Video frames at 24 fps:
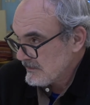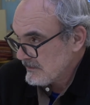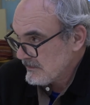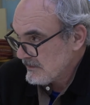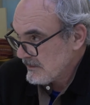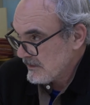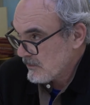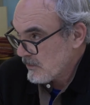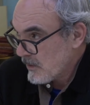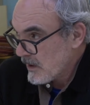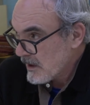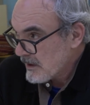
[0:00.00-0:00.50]

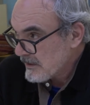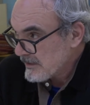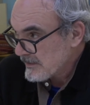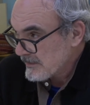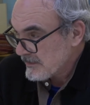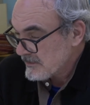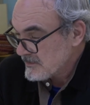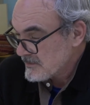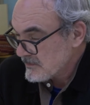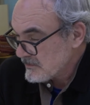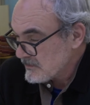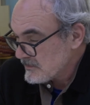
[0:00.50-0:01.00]
acquiring
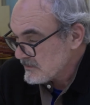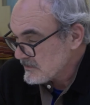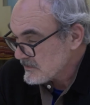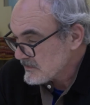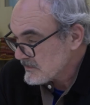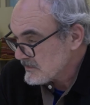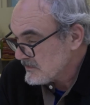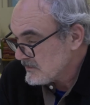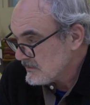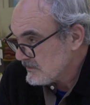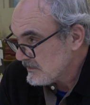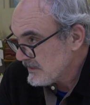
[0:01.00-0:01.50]
the
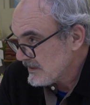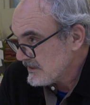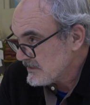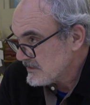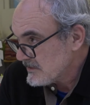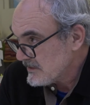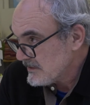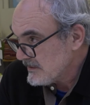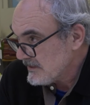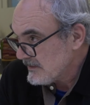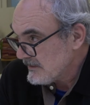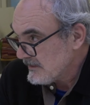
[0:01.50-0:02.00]
tools to
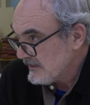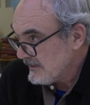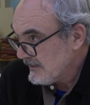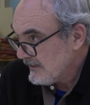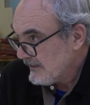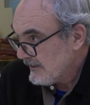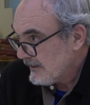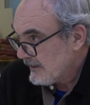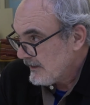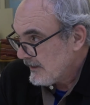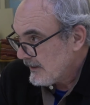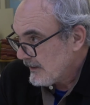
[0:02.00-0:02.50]
actually
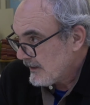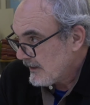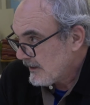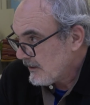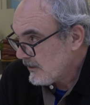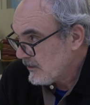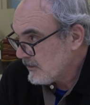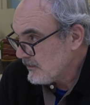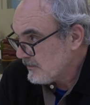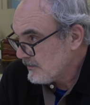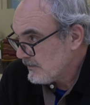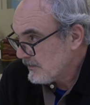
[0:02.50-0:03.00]

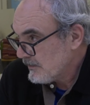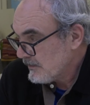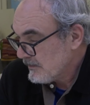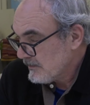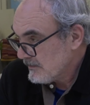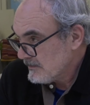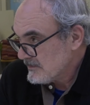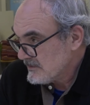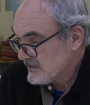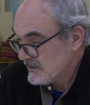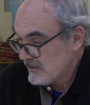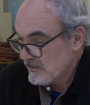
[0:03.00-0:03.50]
help
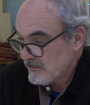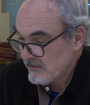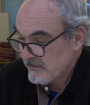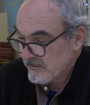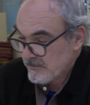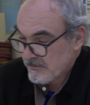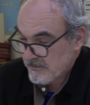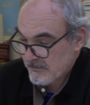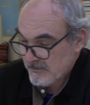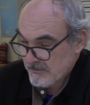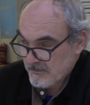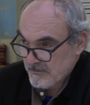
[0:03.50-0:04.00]

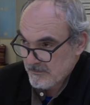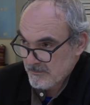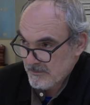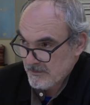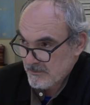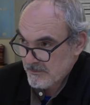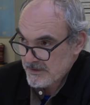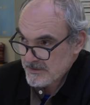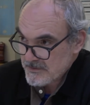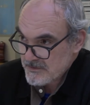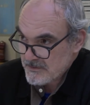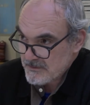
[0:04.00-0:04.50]
solve the
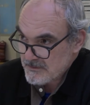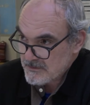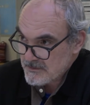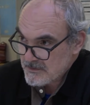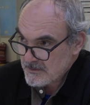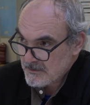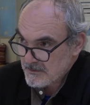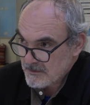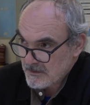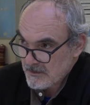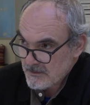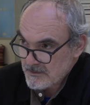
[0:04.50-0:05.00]

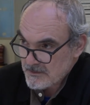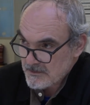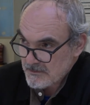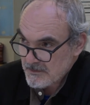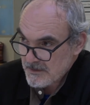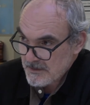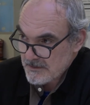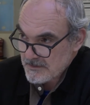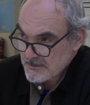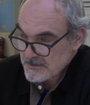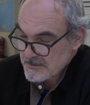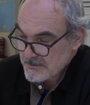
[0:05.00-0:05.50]
questions you're going to
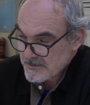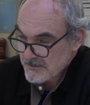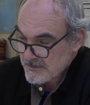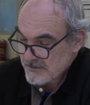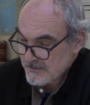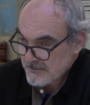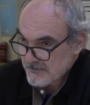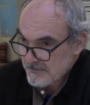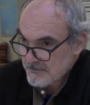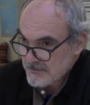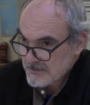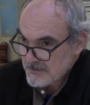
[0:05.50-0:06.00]
ask.
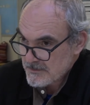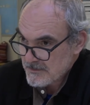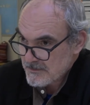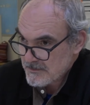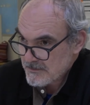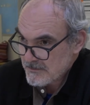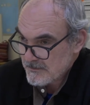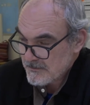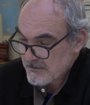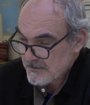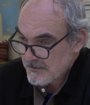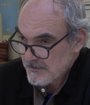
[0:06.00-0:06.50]
So
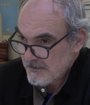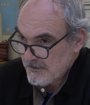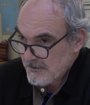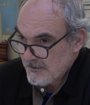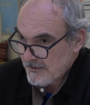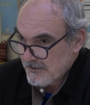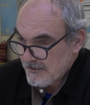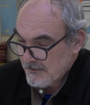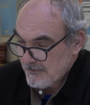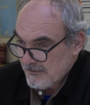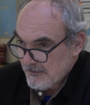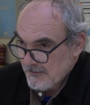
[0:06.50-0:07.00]

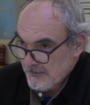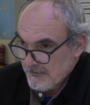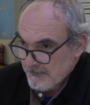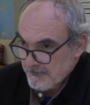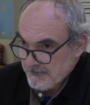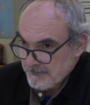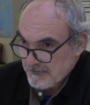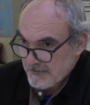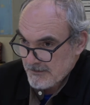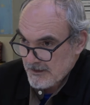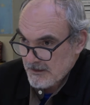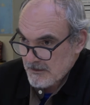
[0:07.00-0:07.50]

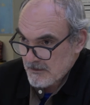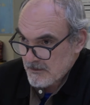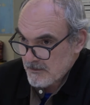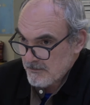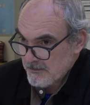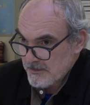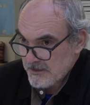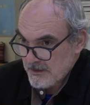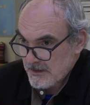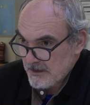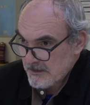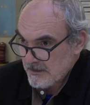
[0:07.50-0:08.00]
it
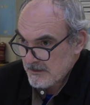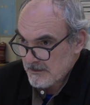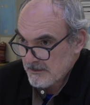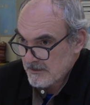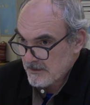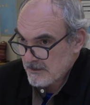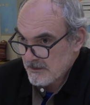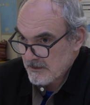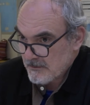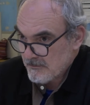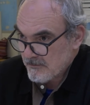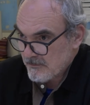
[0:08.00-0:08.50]
could be
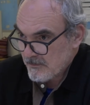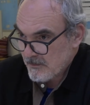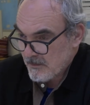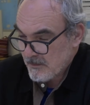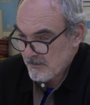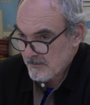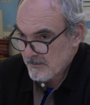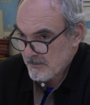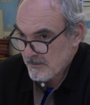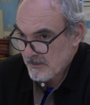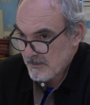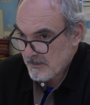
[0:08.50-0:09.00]
anything
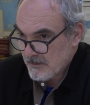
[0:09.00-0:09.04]
from